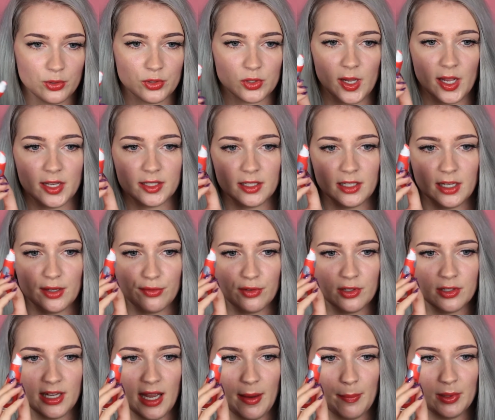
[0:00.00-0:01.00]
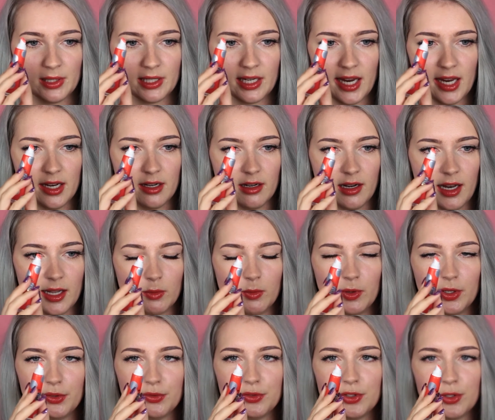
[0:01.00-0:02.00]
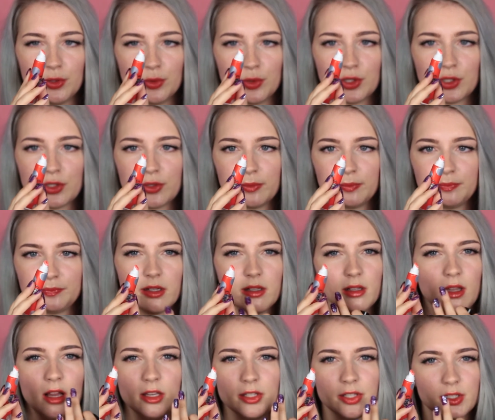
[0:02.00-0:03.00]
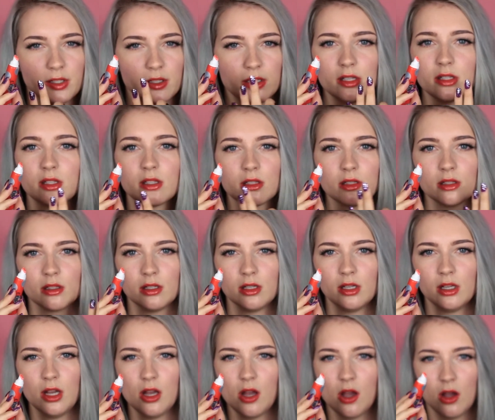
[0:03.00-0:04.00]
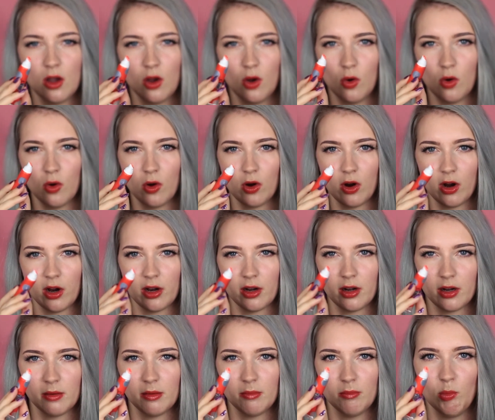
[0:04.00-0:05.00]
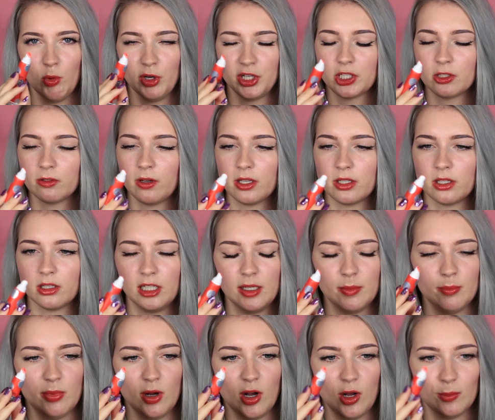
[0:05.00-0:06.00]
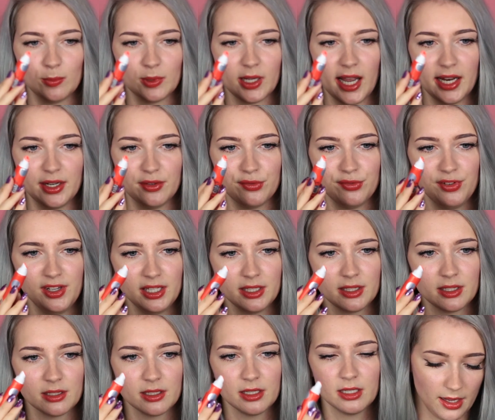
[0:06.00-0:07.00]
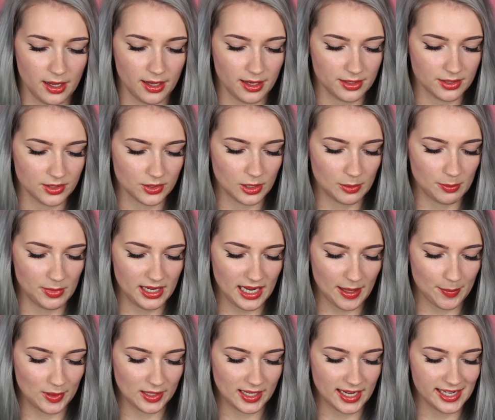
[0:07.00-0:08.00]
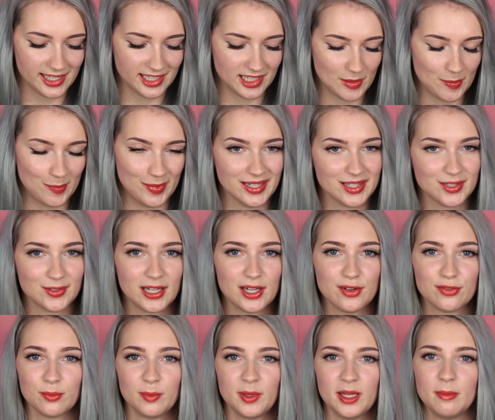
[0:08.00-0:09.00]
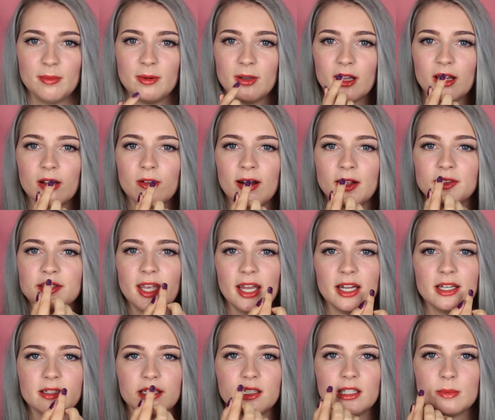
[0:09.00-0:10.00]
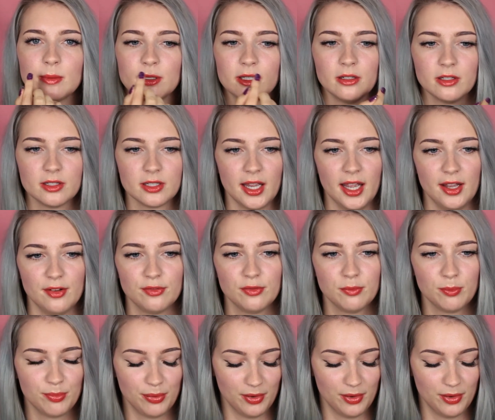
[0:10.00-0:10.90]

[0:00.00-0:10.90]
It also has a different applicator, like one of those glosses or moisturizing lip balm kind of things. Uh, so it made application a bit tricky for me around the edges, because I have